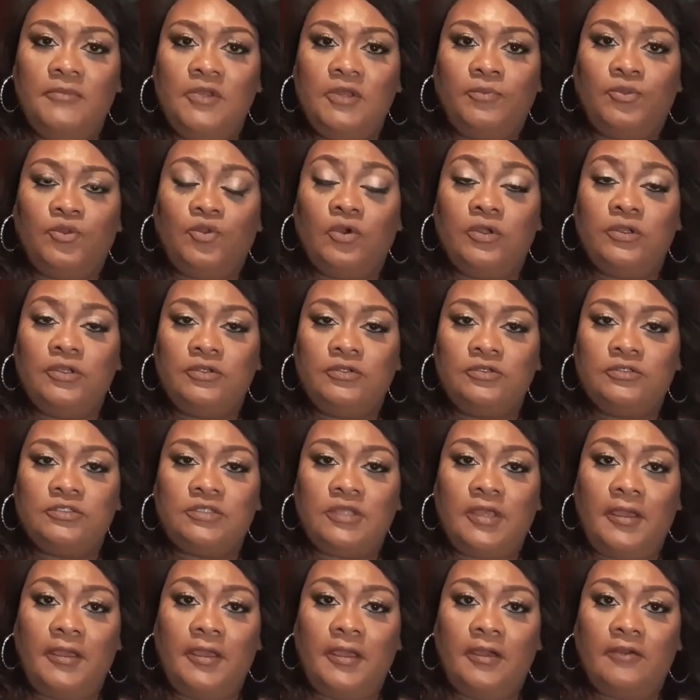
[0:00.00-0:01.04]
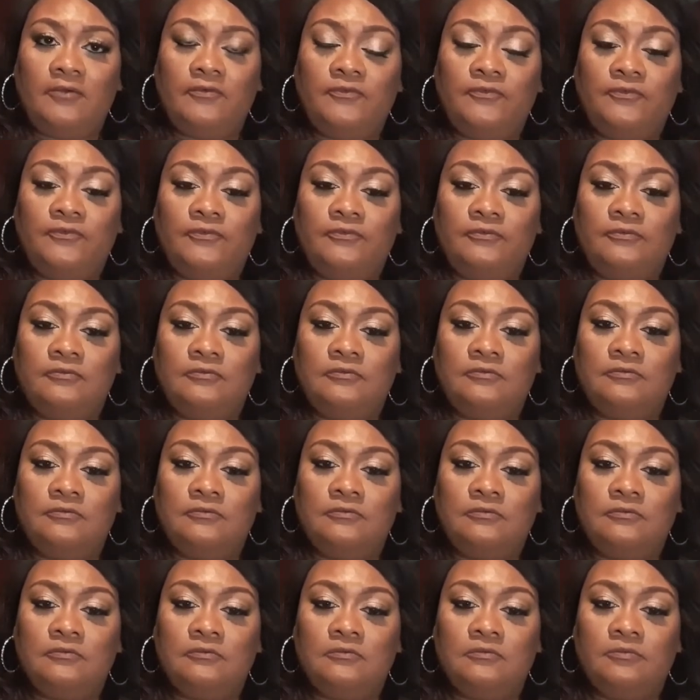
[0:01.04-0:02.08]
employers have
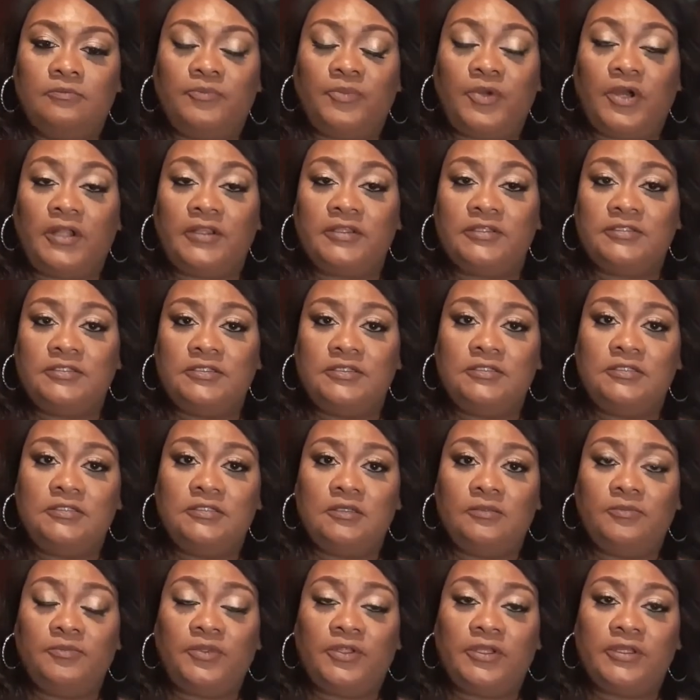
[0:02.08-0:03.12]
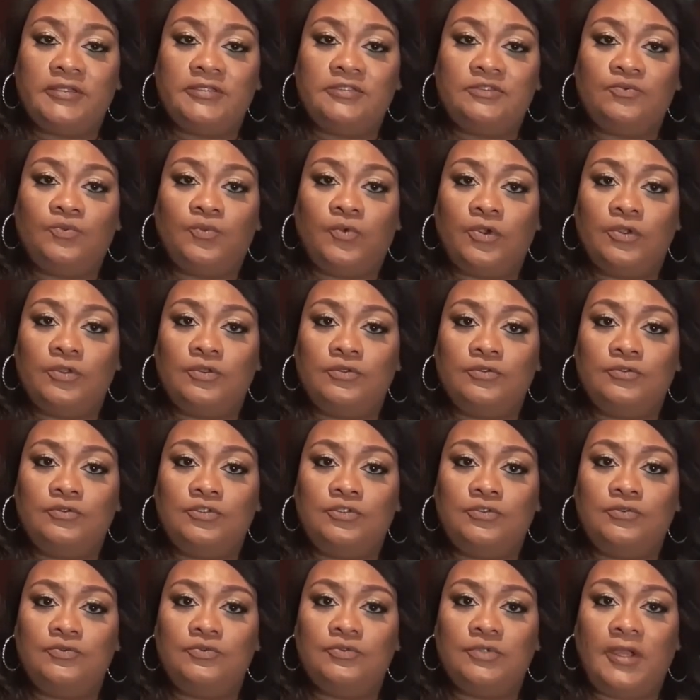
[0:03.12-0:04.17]
policies in place where you
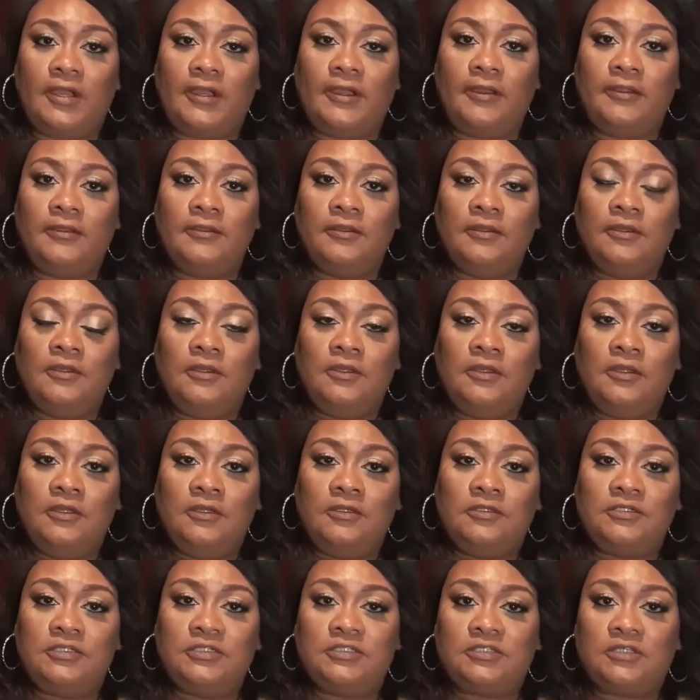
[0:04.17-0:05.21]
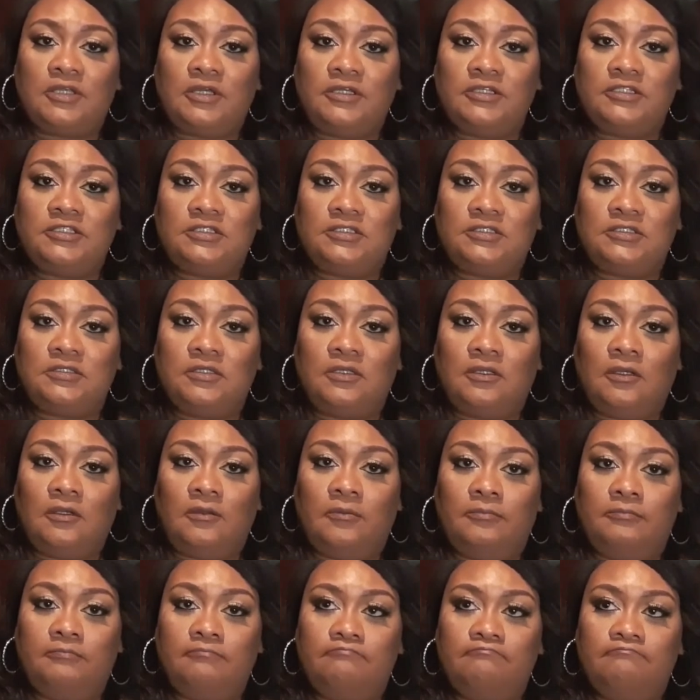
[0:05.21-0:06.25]
do not discuss
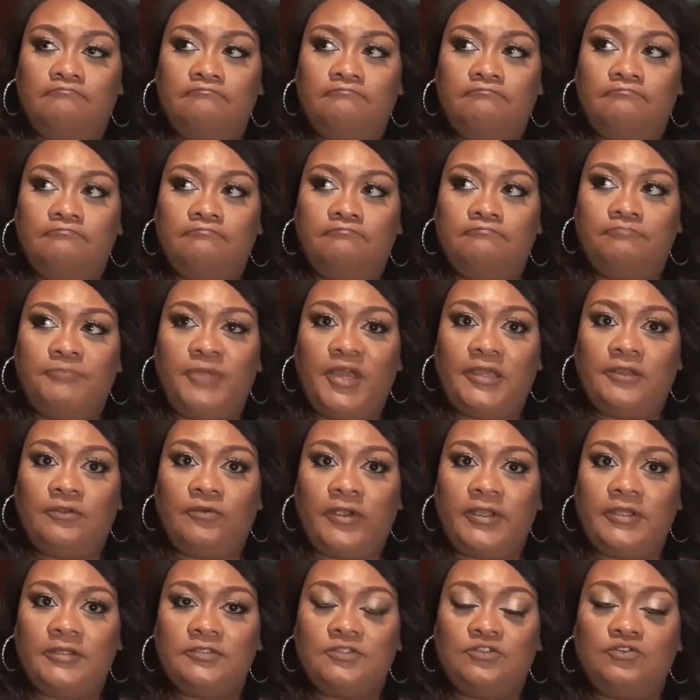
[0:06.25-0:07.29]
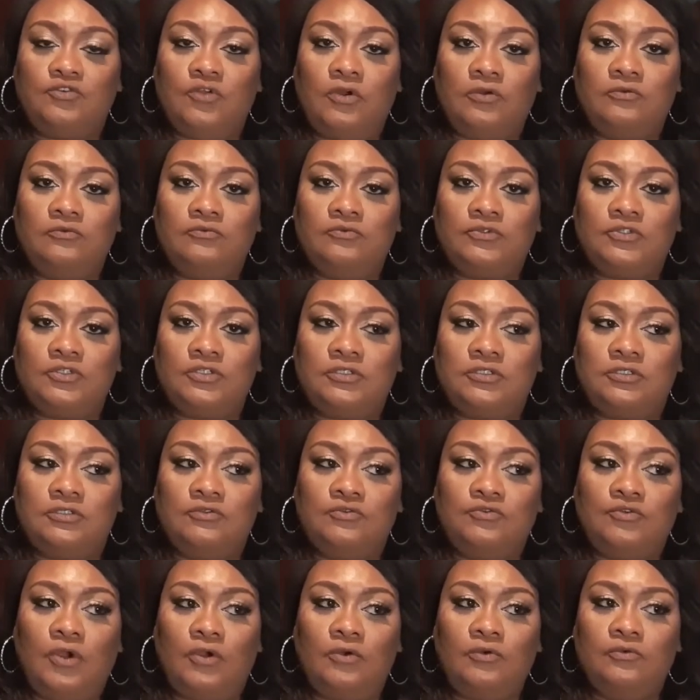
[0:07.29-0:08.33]
pay grades. You're
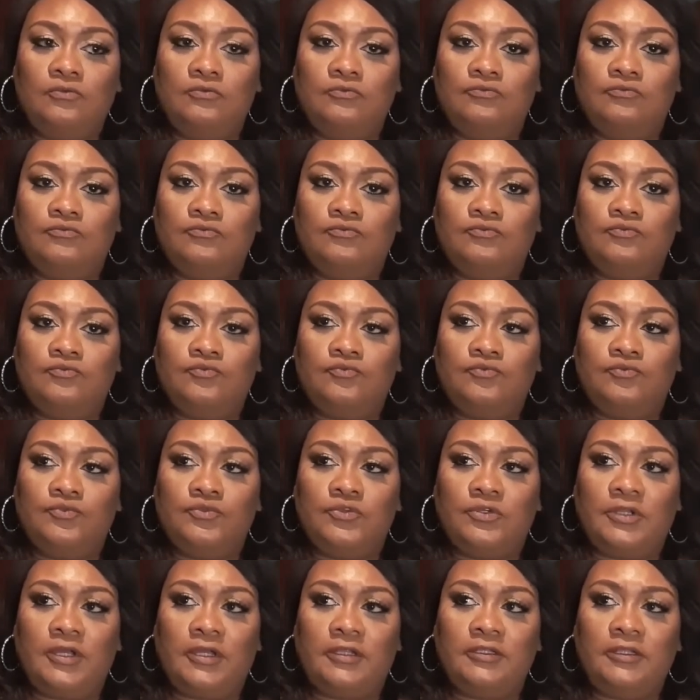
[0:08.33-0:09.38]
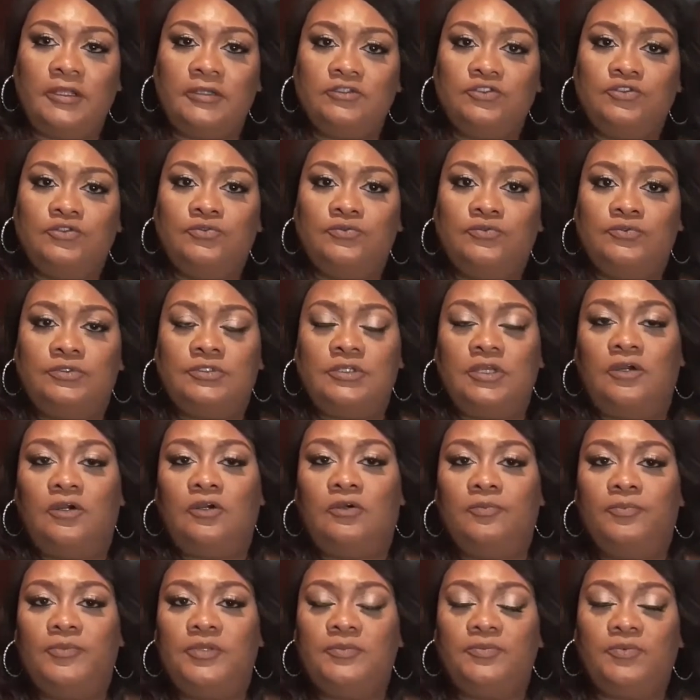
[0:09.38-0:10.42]
not allowed to
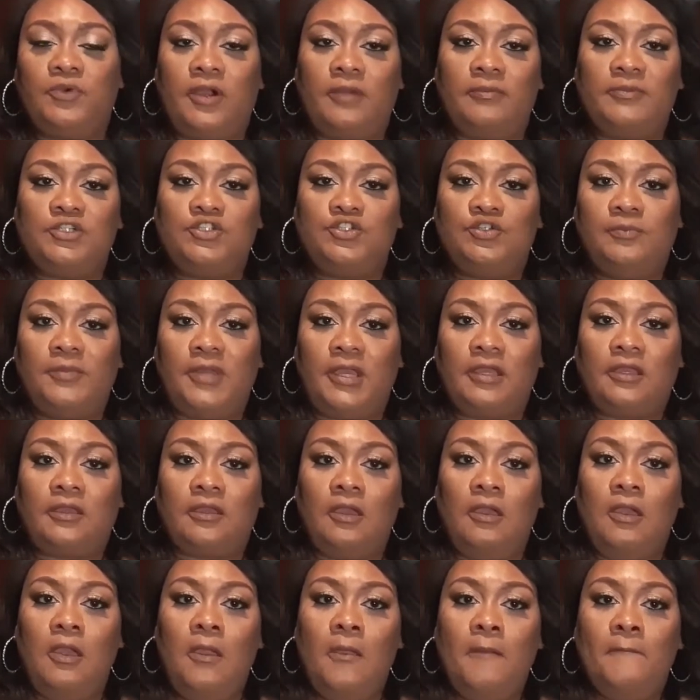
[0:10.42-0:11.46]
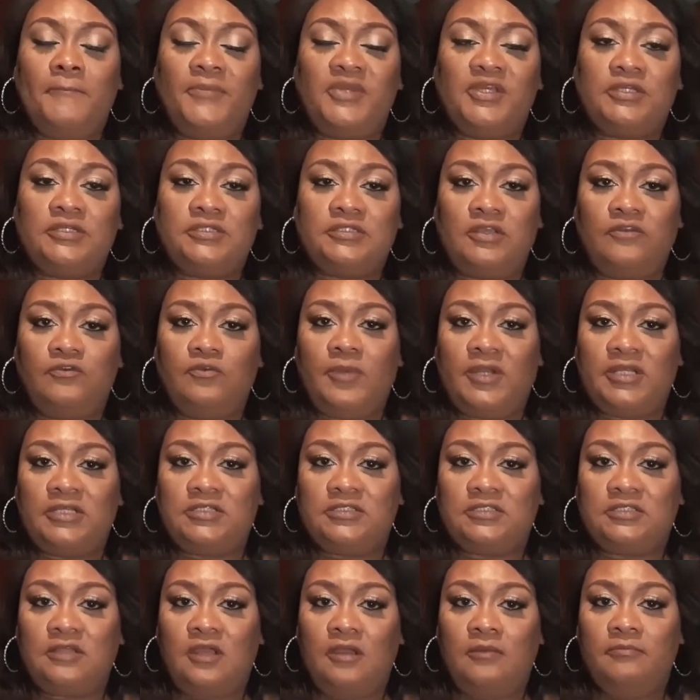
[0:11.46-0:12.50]
tell people how much you make because everybody
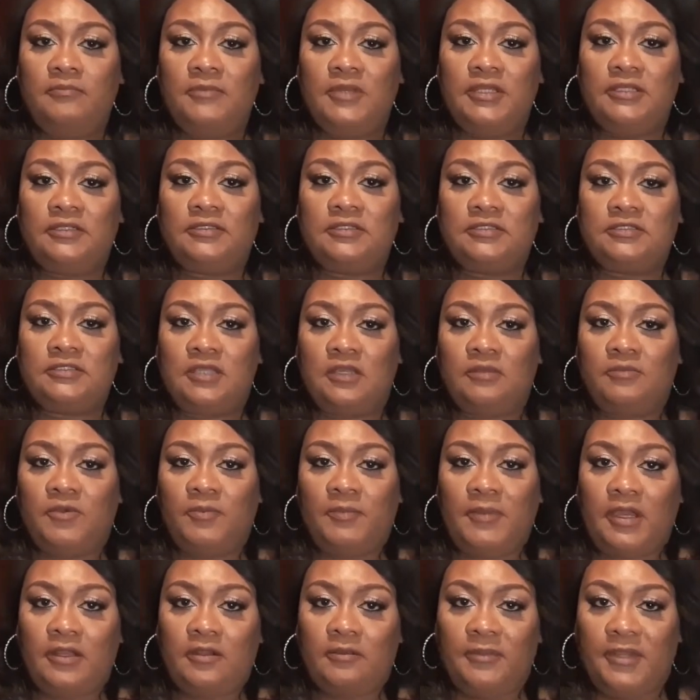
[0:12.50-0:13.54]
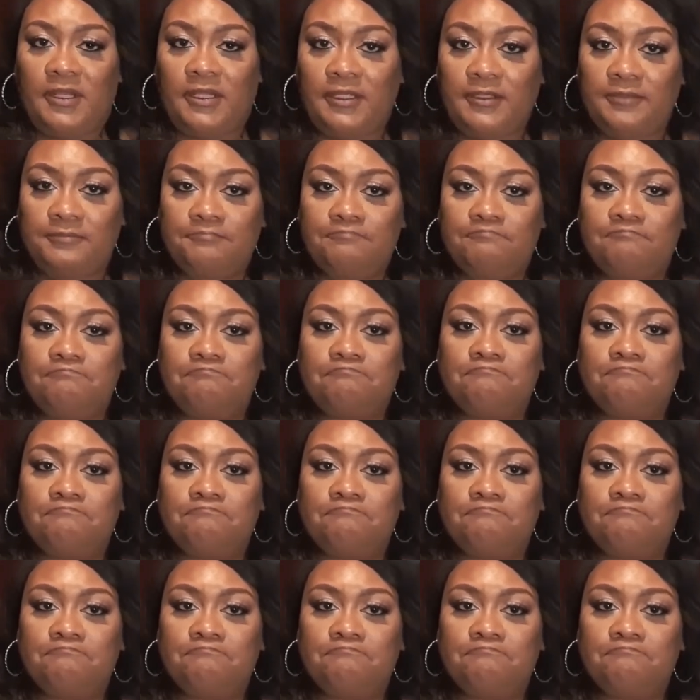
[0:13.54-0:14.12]
does not make the same amount of money.